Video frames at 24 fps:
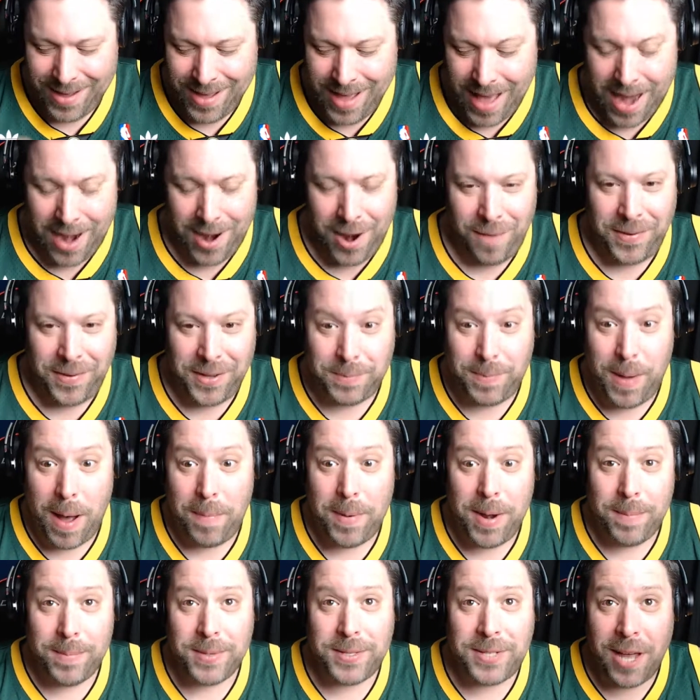don't know if he's
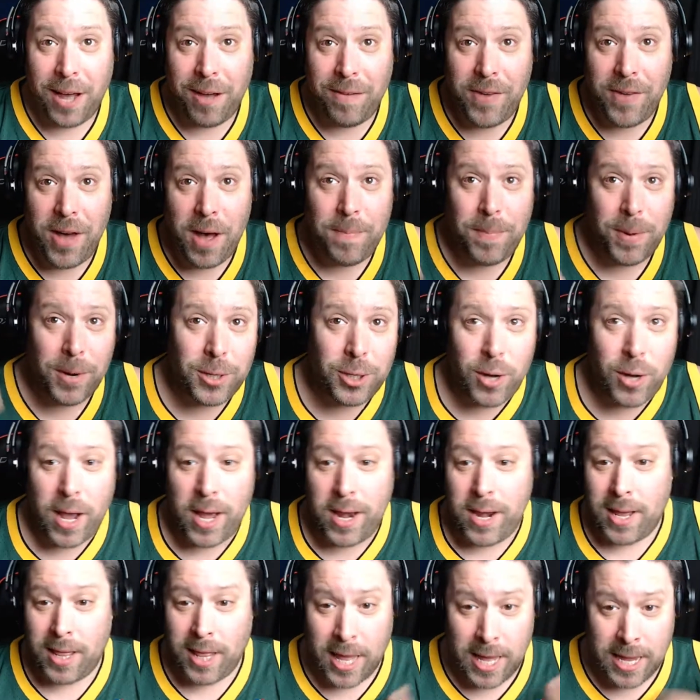pumping himself up or trying
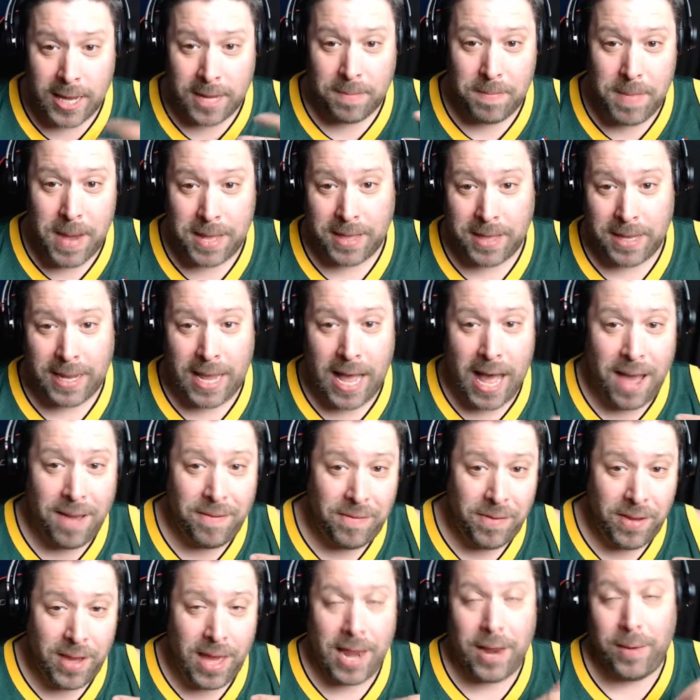to make the guy.
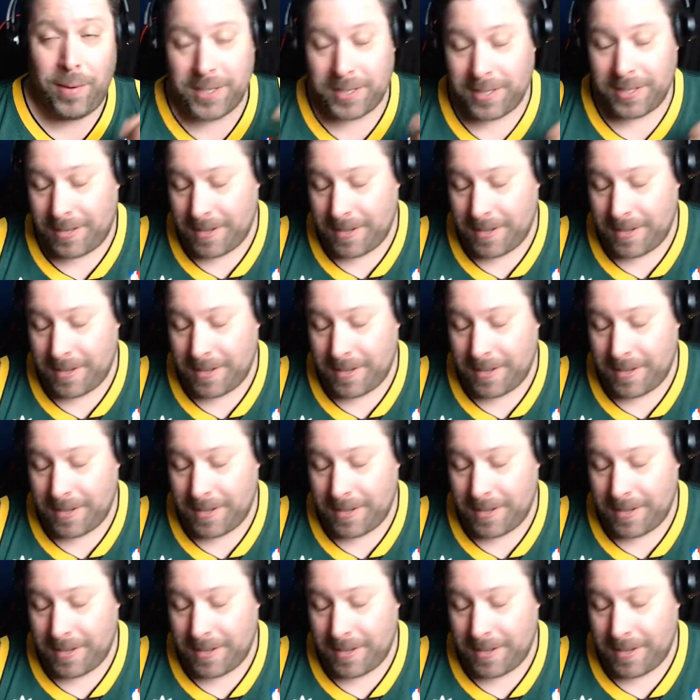Anyways,